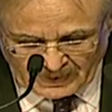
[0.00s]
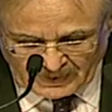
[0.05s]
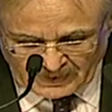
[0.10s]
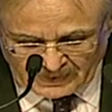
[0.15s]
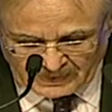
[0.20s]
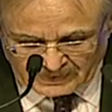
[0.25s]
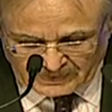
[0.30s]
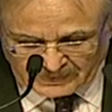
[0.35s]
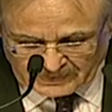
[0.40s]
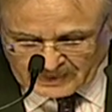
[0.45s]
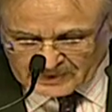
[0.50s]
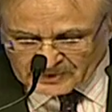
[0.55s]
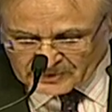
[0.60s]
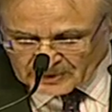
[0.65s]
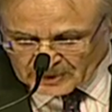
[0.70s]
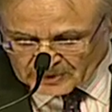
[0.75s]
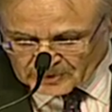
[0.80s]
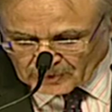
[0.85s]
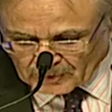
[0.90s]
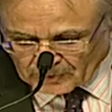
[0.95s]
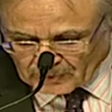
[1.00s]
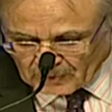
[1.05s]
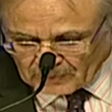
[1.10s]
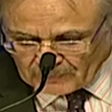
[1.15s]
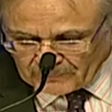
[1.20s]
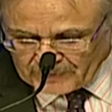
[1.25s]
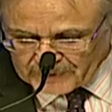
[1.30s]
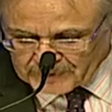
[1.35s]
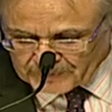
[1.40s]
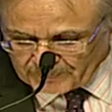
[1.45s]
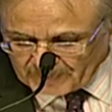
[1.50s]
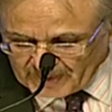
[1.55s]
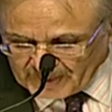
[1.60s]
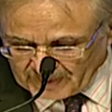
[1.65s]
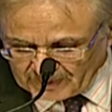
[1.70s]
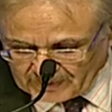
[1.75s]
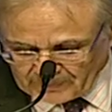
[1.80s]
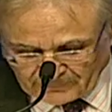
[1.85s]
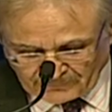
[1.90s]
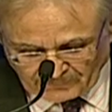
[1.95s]
This does not always make
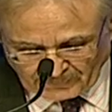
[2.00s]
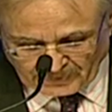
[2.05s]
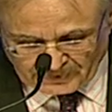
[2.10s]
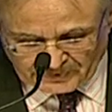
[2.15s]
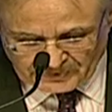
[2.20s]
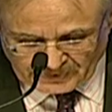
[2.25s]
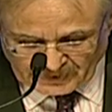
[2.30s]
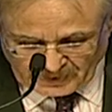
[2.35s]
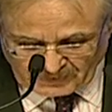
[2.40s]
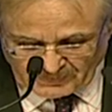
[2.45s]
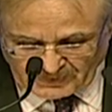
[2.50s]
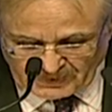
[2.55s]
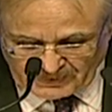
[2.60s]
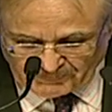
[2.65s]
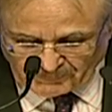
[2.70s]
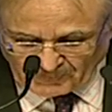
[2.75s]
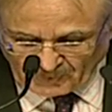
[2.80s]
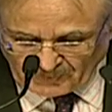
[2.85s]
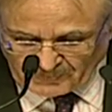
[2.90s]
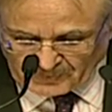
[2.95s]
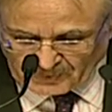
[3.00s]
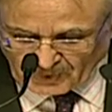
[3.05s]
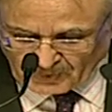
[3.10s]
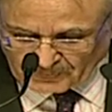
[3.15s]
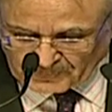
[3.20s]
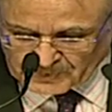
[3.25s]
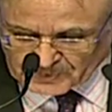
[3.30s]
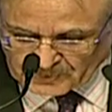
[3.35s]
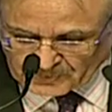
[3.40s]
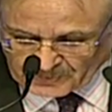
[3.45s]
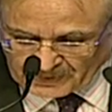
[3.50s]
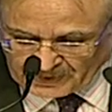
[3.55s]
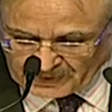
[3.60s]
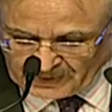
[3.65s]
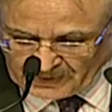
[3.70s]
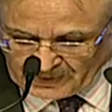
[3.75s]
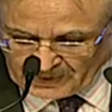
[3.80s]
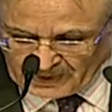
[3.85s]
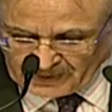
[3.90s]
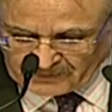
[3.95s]
for a stable employment opportunity
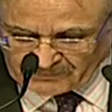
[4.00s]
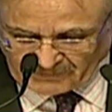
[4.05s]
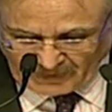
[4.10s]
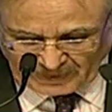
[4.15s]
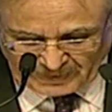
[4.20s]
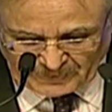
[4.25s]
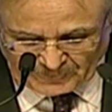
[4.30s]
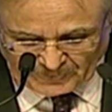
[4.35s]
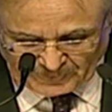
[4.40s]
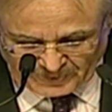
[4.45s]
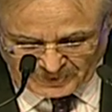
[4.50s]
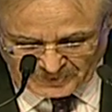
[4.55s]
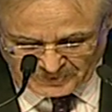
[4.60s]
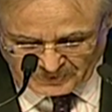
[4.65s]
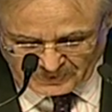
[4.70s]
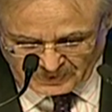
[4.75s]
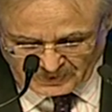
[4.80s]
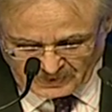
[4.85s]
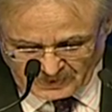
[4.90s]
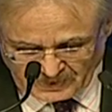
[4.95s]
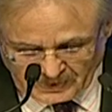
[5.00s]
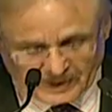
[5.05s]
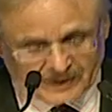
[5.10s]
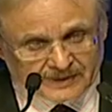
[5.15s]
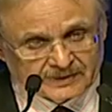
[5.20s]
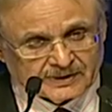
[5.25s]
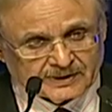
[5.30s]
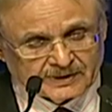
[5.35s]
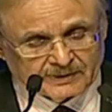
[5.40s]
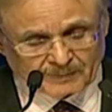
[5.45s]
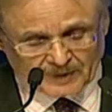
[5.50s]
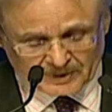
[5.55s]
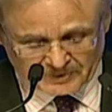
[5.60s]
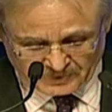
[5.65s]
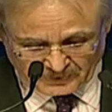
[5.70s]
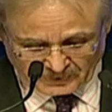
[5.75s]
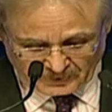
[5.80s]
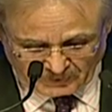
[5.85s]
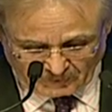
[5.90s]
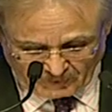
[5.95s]
and value addition in the domestic
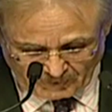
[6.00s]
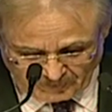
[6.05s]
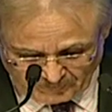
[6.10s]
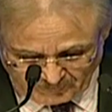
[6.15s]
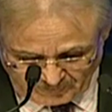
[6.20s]
economy.